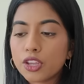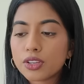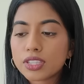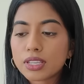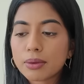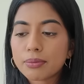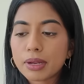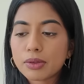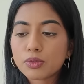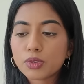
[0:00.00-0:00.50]
You know,
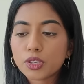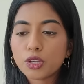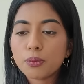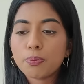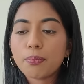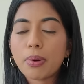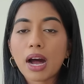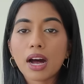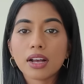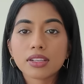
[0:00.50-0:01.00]
sometimes when you
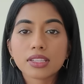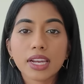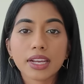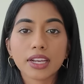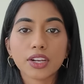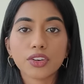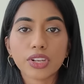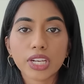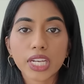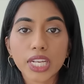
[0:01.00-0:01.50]
pass
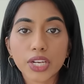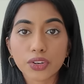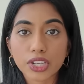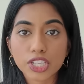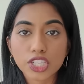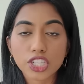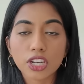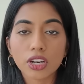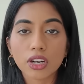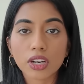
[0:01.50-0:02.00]
like a really
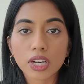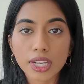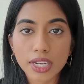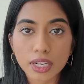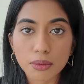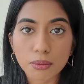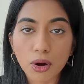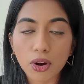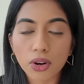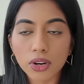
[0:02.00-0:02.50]
rich girl
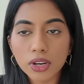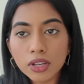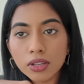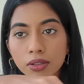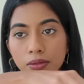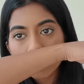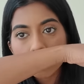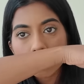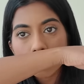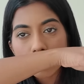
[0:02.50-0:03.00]
in a mall
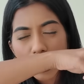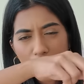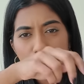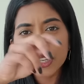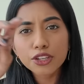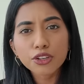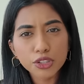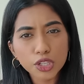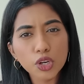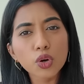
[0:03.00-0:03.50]

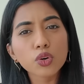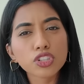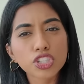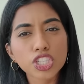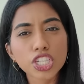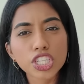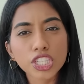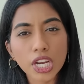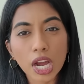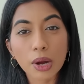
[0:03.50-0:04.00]
and you know
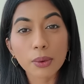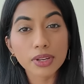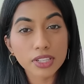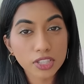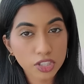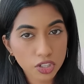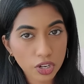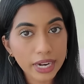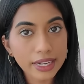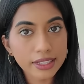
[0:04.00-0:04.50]
she
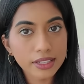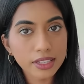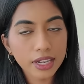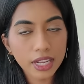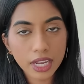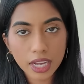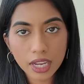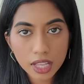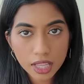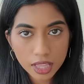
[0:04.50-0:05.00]
showers thrice a
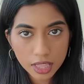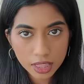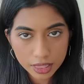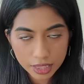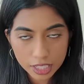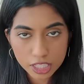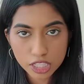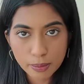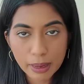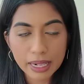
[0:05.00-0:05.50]
day,
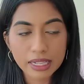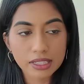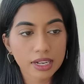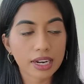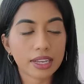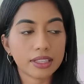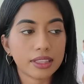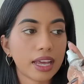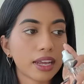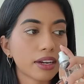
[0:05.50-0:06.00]
this smells like